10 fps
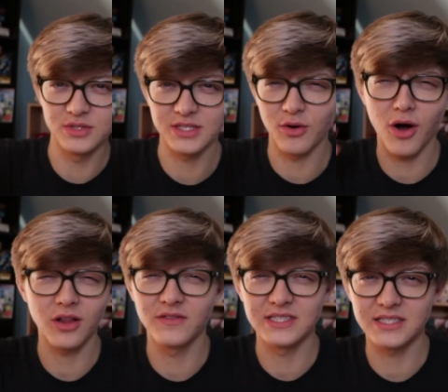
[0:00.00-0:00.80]
so
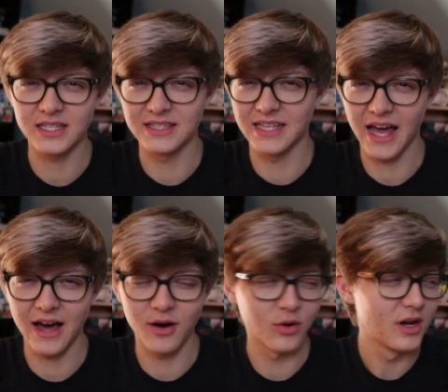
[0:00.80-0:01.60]
all of a sudden
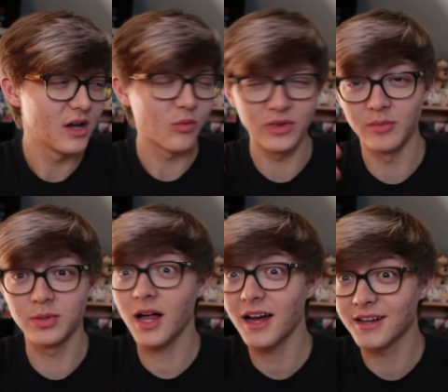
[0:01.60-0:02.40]
now, when the
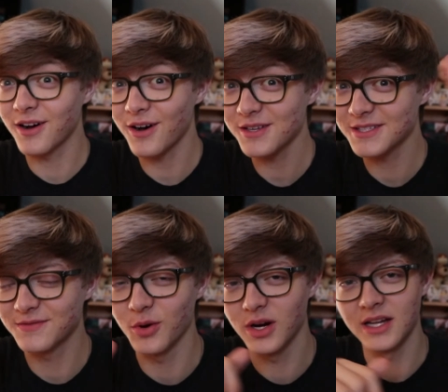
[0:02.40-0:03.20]
plot calls
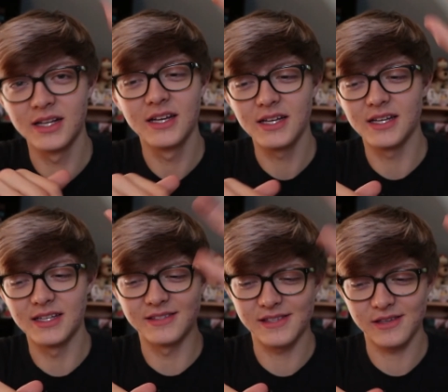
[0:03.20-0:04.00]
for it,
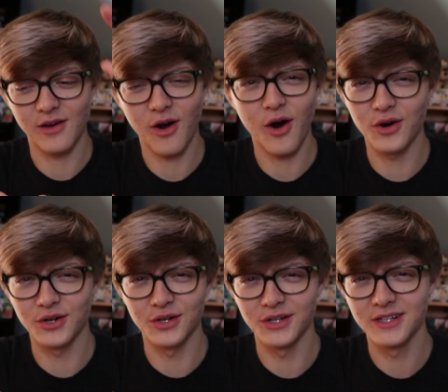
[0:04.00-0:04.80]
it's
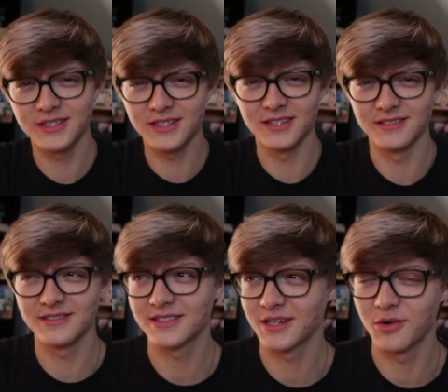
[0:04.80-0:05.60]
harder to
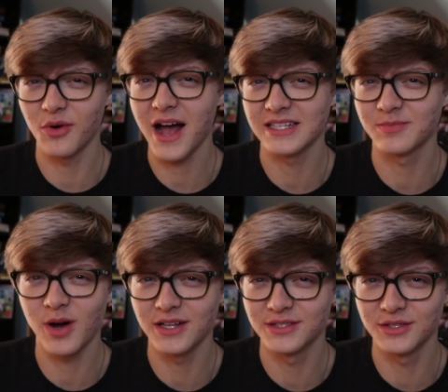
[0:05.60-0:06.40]
grasp
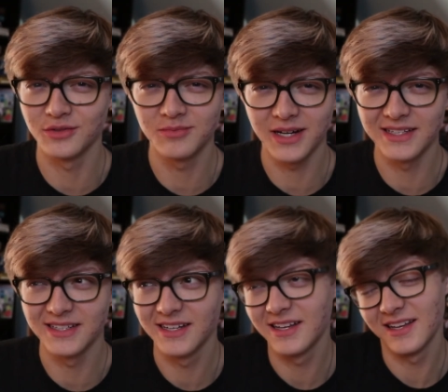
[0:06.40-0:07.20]
onto, but
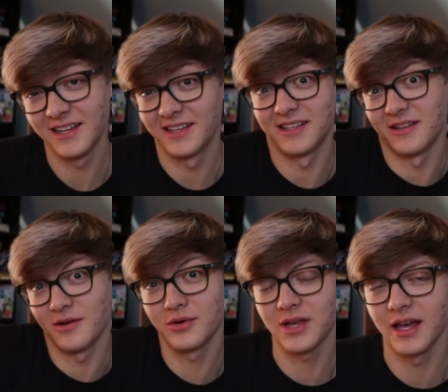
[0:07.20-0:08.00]

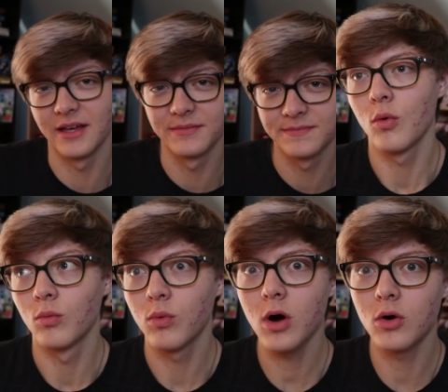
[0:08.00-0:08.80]
okay.
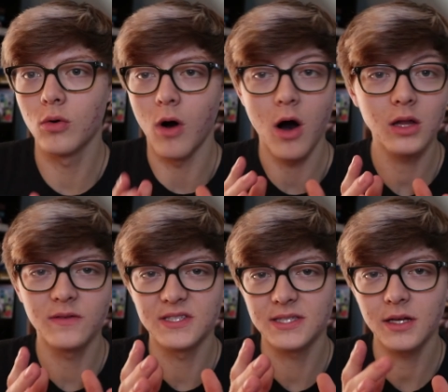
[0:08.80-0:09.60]
Whoa, all
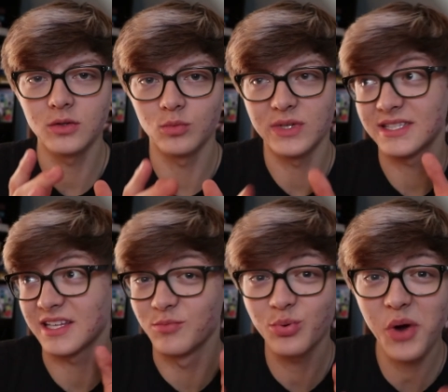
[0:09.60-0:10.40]
of a sudden we
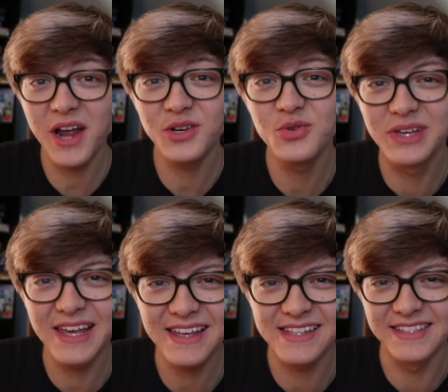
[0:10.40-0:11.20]
see brand new
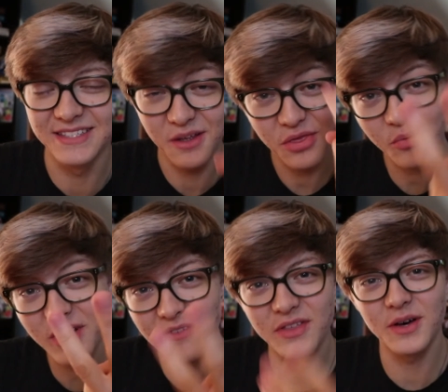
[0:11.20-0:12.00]
kids,
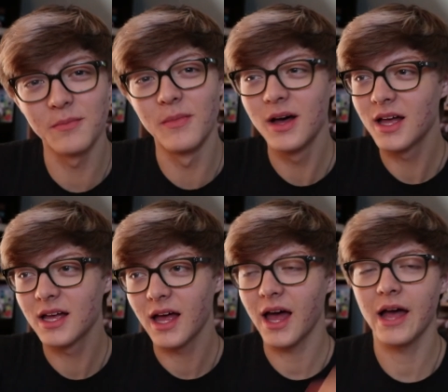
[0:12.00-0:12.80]
3 of them,
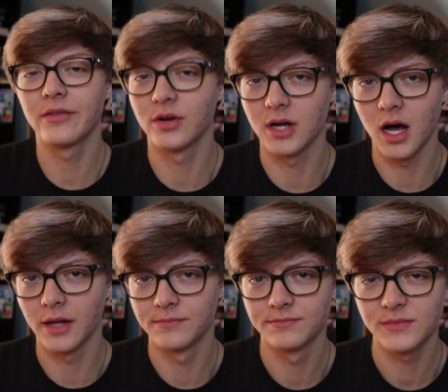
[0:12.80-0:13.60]
and they're
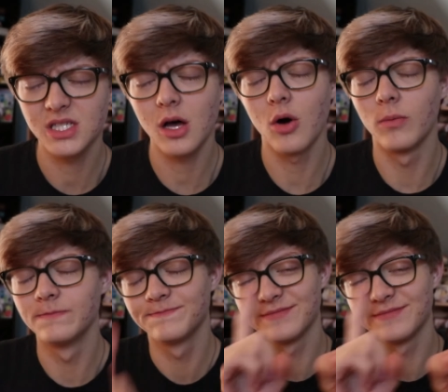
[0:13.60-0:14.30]
gone. So,